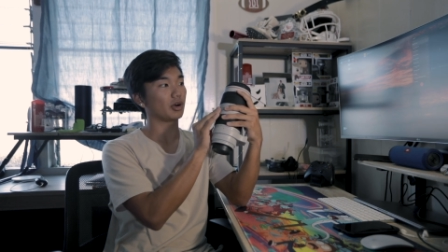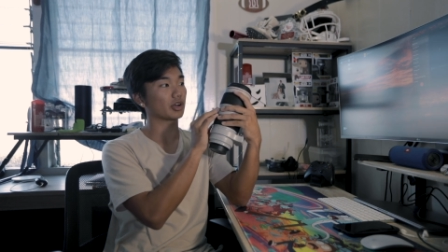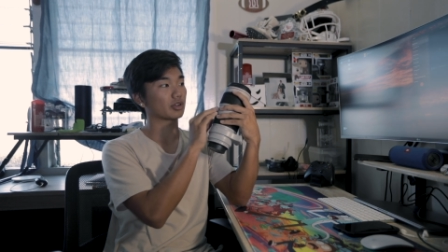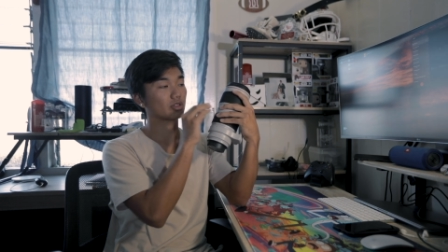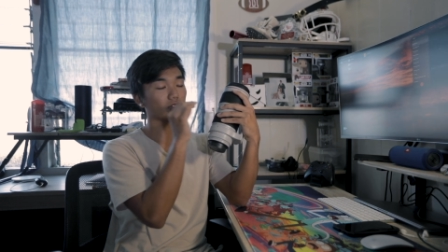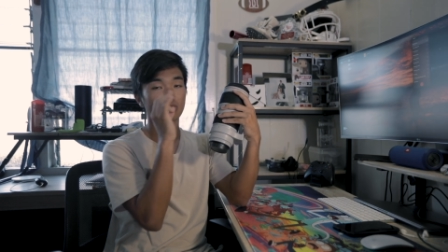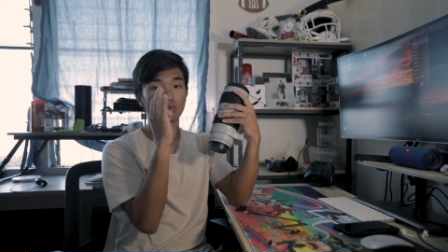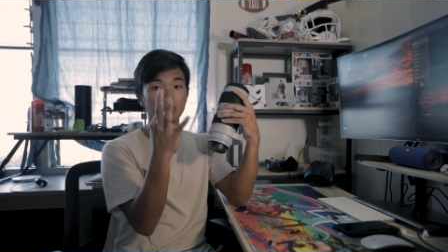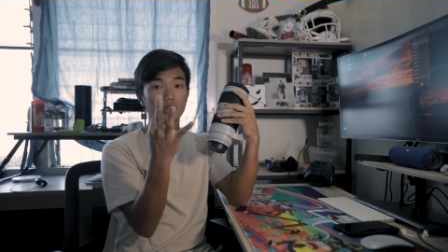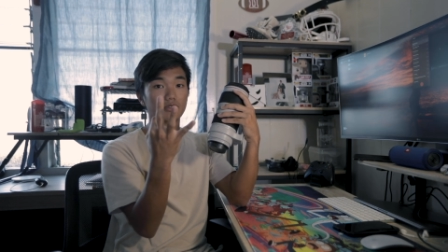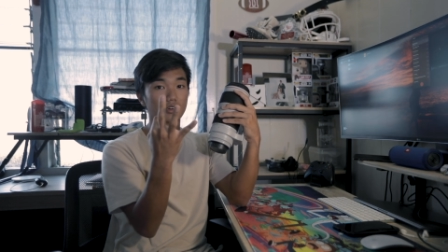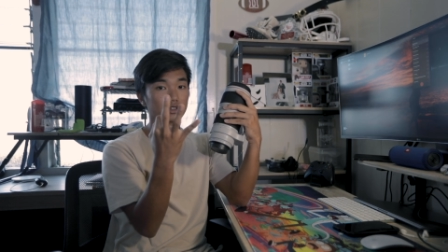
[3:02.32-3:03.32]
Mark
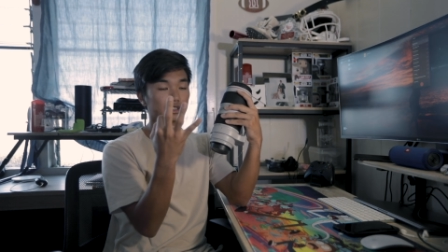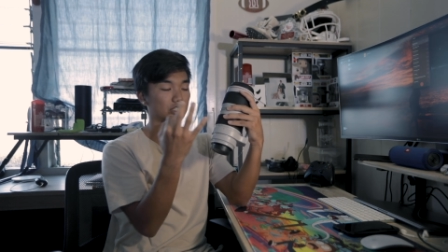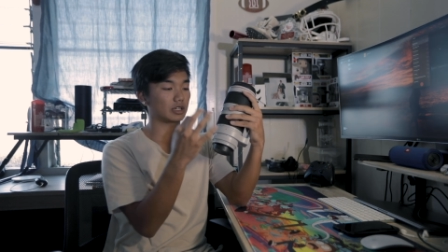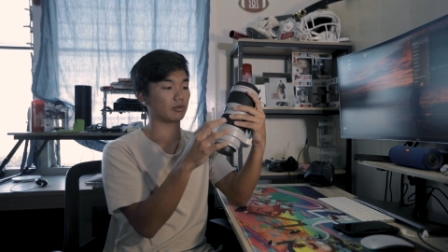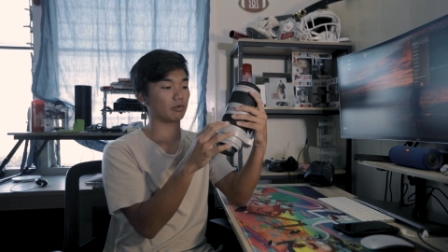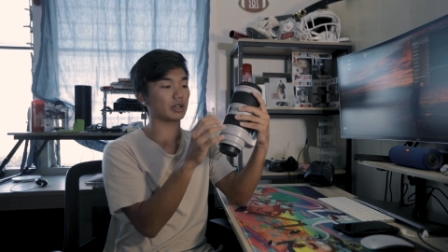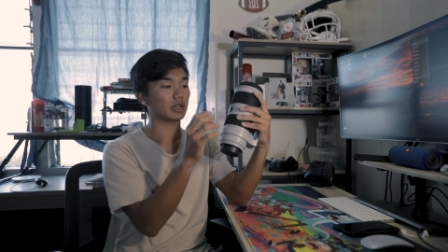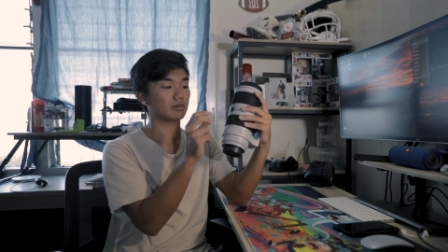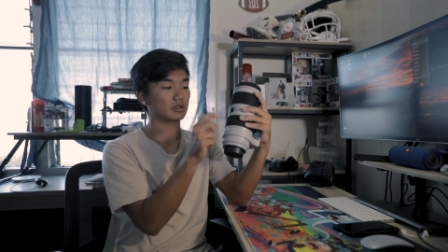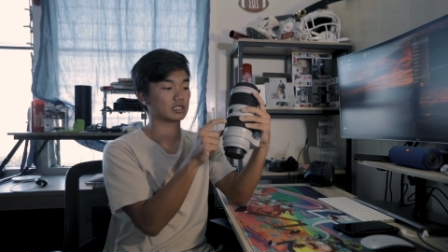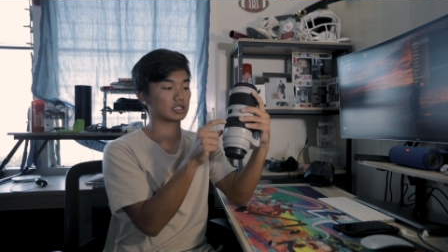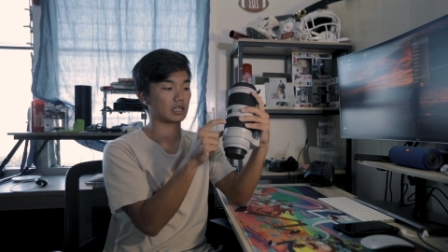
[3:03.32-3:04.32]
III version with
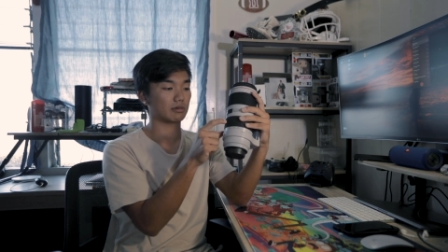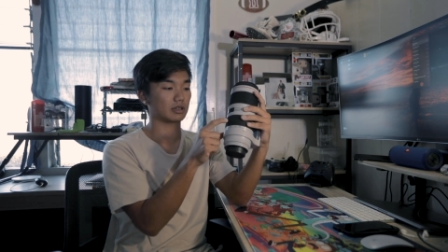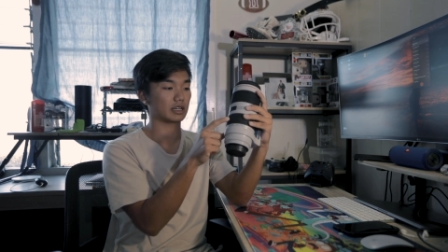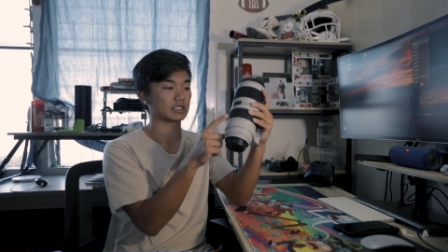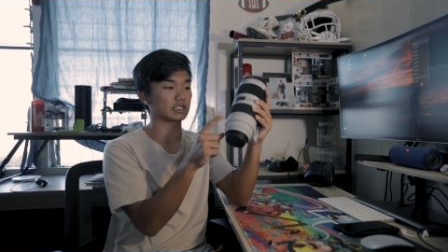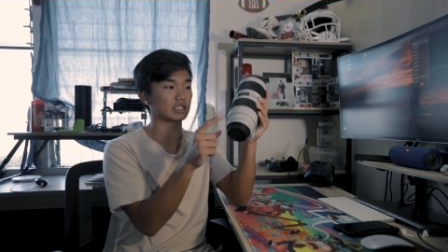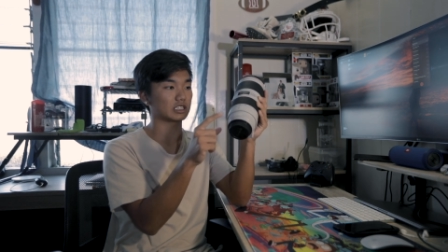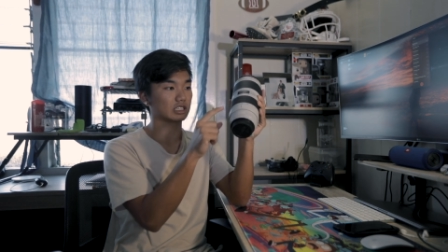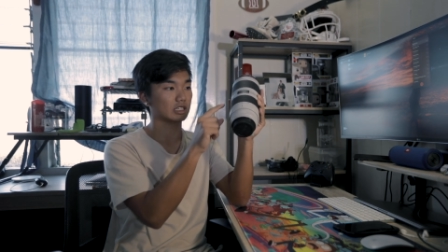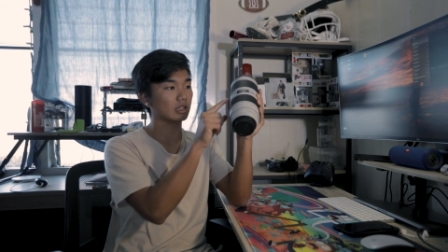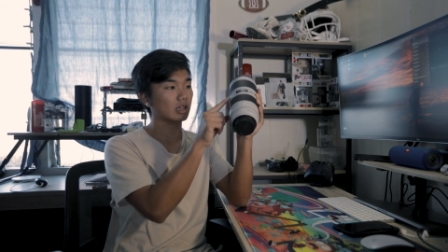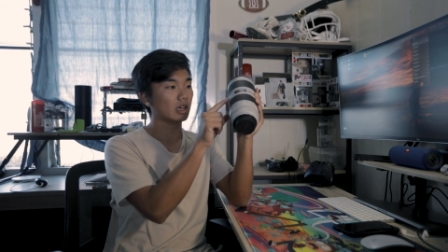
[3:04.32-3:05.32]
image
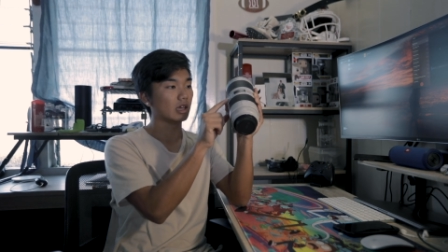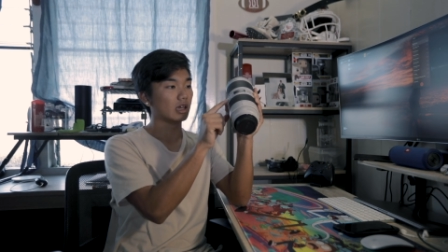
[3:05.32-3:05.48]
stabilization.